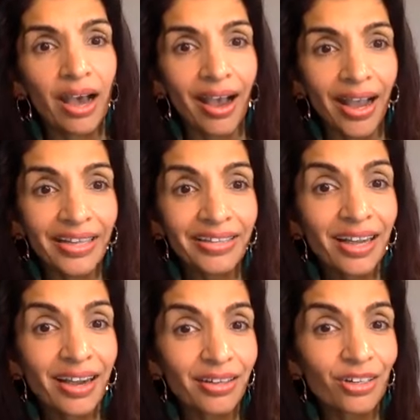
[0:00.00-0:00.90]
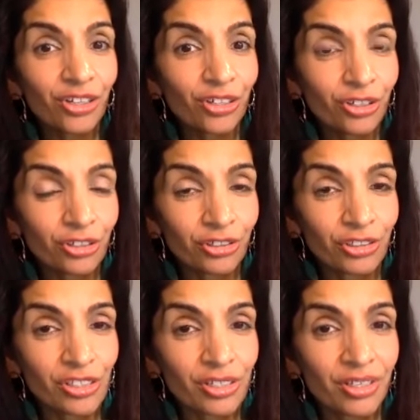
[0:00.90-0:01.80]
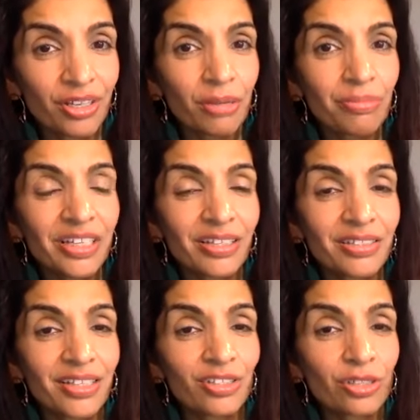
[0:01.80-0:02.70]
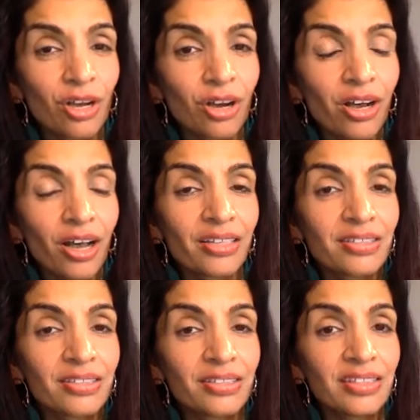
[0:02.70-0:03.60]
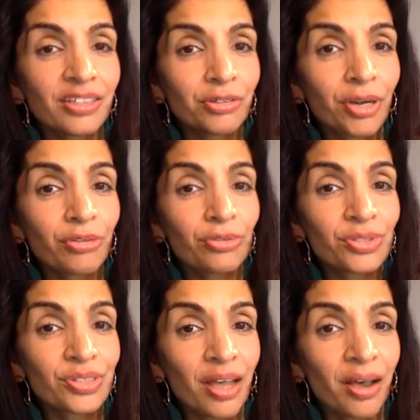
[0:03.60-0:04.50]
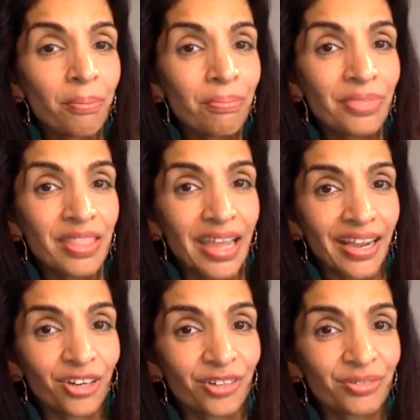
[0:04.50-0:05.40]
I got hurt because I saw a zero sum there.